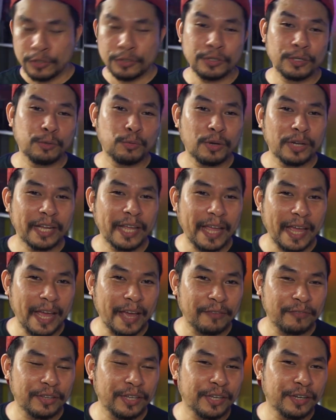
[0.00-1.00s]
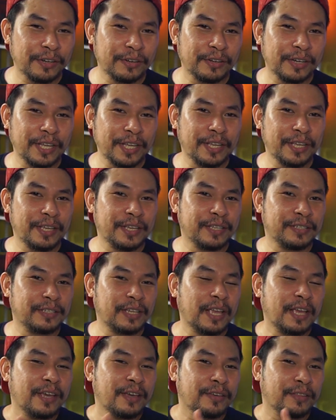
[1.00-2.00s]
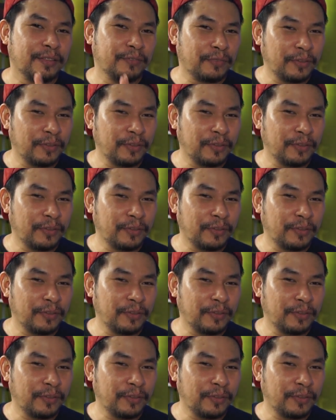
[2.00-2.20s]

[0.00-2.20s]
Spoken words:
So the one I have here is the